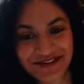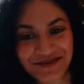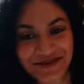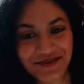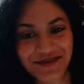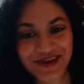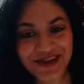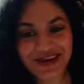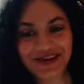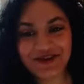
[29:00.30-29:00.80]

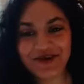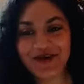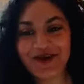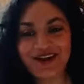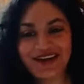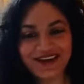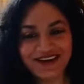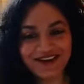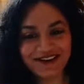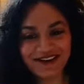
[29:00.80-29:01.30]
we are
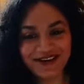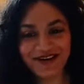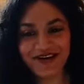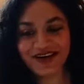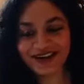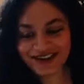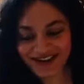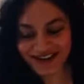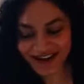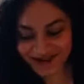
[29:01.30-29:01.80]
all under
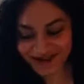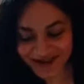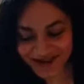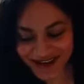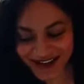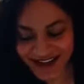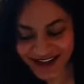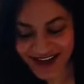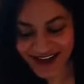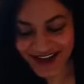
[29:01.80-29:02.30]
lockdown.
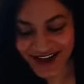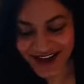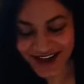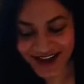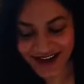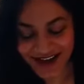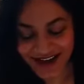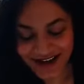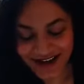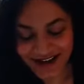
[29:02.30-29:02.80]

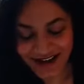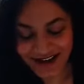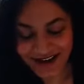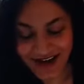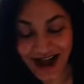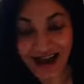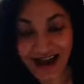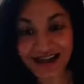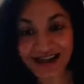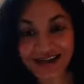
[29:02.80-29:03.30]
Uh,
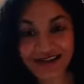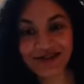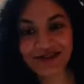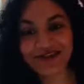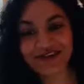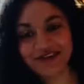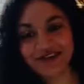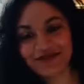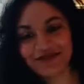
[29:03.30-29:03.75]
I consider